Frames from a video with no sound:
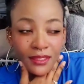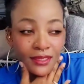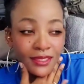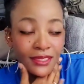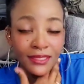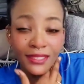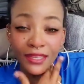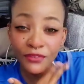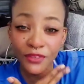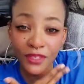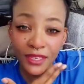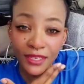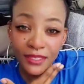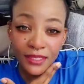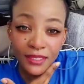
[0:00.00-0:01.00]
these
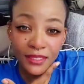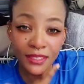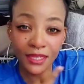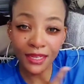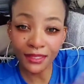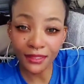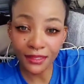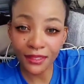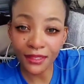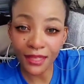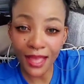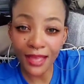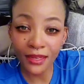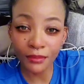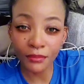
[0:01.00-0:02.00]
defecators like little
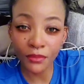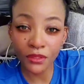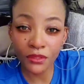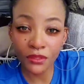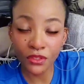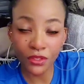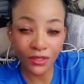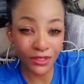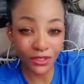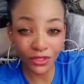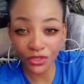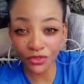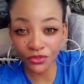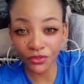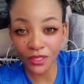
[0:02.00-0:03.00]
animals on the
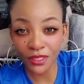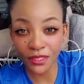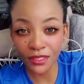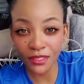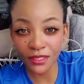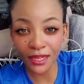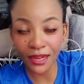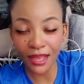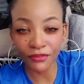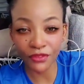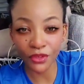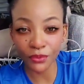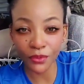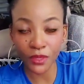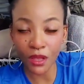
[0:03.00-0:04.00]
street that have
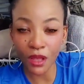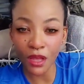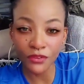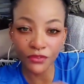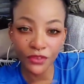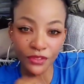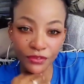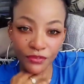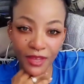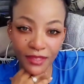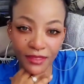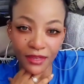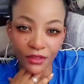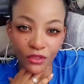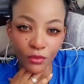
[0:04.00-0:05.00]
no regard for the fact
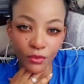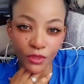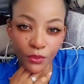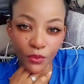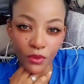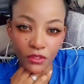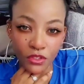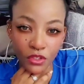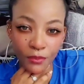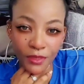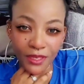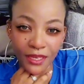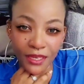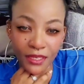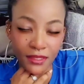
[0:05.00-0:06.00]
that nobody wants to be
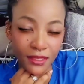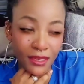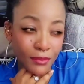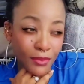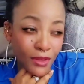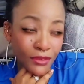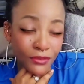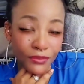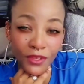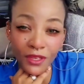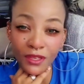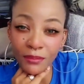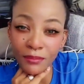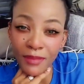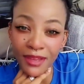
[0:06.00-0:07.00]
gazing upon
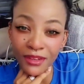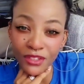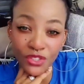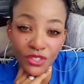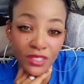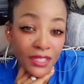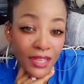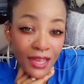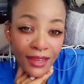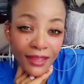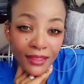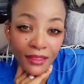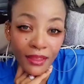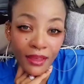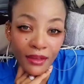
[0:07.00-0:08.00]
fecal matter just
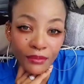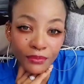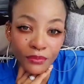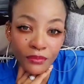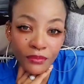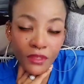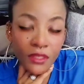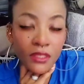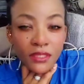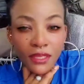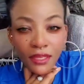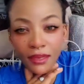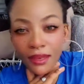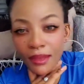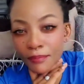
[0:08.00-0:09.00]
lying there,
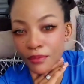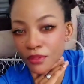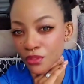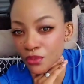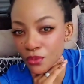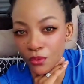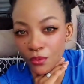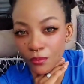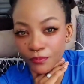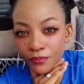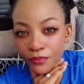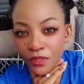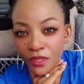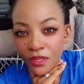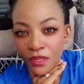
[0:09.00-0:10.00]
sticking up a storm.